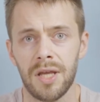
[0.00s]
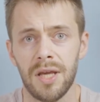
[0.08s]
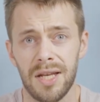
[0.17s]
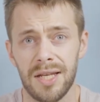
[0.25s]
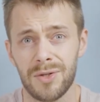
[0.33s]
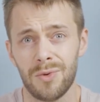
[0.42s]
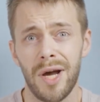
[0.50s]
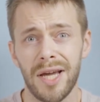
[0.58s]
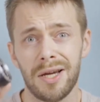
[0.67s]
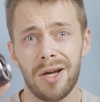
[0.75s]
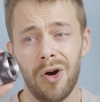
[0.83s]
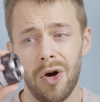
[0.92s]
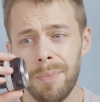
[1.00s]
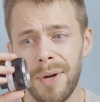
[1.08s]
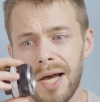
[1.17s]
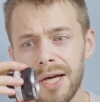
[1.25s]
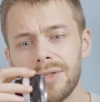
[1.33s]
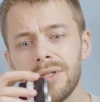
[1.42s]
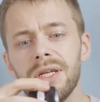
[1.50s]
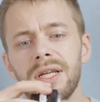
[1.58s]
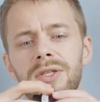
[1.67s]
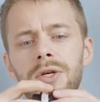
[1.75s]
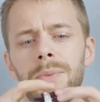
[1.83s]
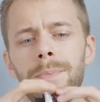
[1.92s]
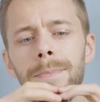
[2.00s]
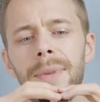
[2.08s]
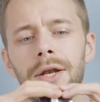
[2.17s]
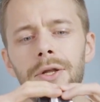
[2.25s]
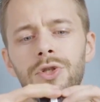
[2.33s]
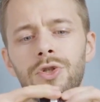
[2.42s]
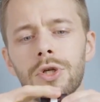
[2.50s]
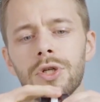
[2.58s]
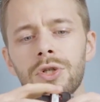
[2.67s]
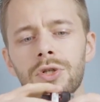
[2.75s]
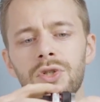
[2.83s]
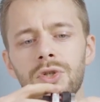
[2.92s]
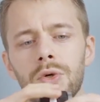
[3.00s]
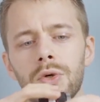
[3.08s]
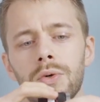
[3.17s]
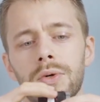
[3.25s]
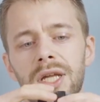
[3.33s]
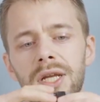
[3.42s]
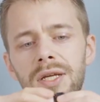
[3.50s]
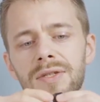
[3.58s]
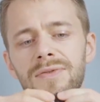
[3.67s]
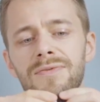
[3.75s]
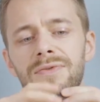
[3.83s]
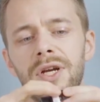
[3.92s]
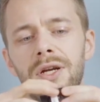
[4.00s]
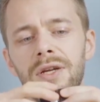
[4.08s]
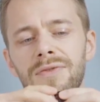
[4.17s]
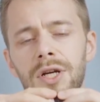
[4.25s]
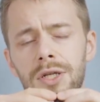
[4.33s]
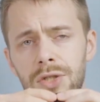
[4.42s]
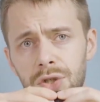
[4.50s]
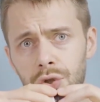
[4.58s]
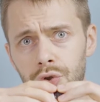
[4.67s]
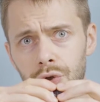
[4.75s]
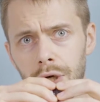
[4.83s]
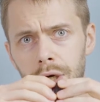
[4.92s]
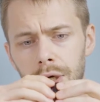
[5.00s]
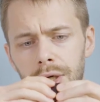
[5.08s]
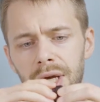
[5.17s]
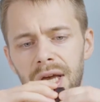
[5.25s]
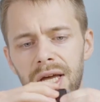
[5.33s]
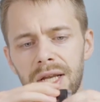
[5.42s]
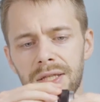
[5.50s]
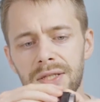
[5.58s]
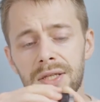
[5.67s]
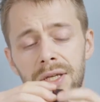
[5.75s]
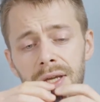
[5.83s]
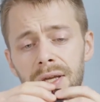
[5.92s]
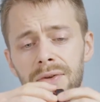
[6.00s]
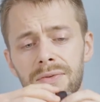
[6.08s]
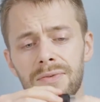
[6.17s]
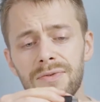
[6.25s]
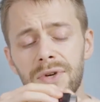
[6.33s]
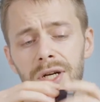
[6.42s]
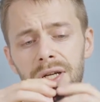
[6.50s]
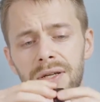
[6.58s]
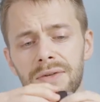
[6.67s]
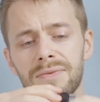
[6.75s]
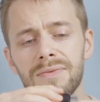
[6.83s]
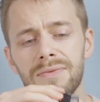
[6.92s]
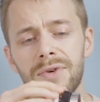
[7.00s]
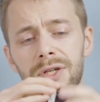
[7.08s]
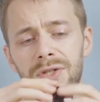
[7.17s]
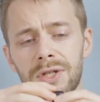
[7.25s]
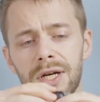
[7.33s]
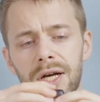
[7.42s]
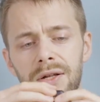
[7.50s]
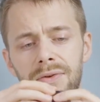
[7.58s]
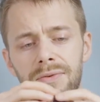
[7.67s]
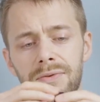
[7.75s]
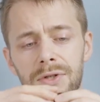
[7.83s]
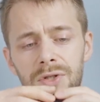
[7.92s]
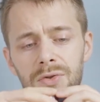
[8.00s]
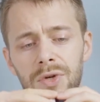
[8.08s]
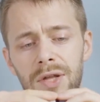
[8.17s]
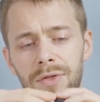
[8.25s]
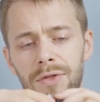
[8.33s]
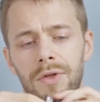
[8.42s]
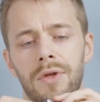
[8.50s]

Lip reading: It is quite compact. It's got a metal structure, so it is very, very strong and it's very versatile for strength.